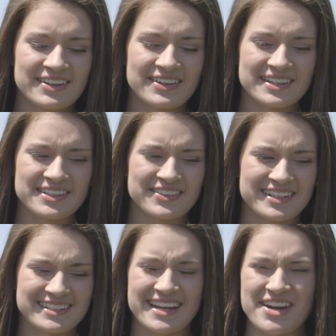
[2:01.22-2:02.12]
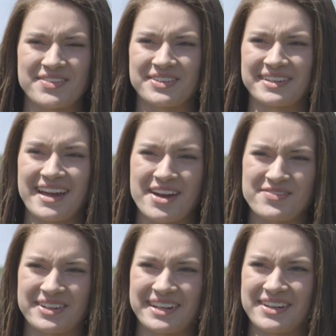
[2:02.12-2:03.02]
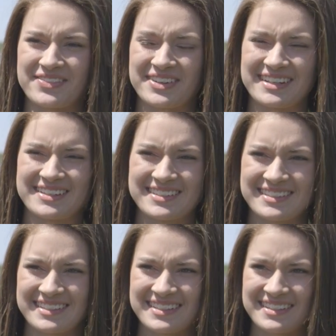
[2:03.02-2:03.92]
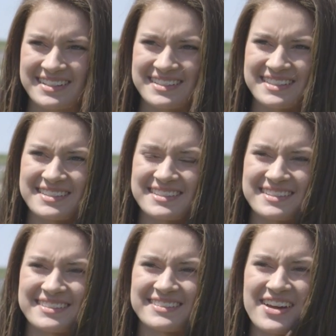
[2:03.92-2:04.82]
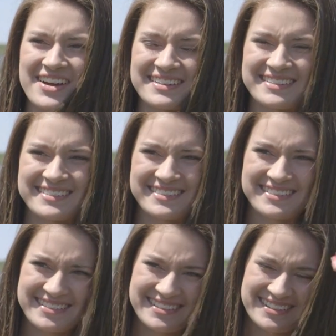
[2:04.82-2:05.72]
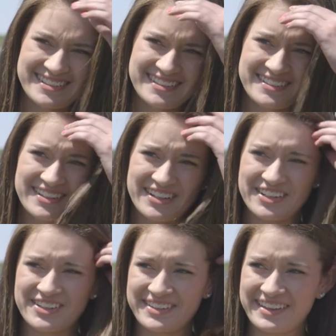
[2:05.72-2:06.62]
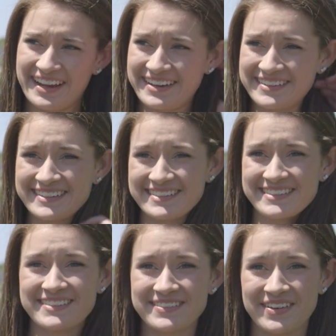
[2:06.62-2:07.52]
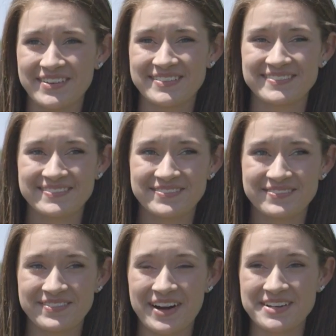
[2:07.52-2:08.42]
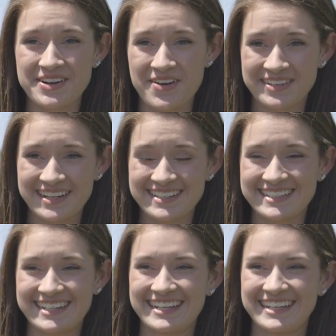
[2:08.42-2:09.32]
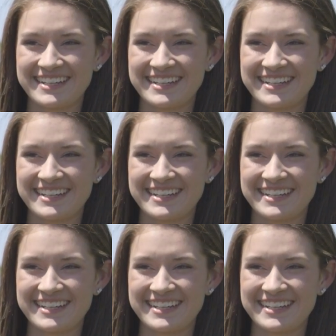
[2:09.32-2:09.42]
Well, I don't want it to happen to anybody else because it's not a good thing. It's very traumatizing.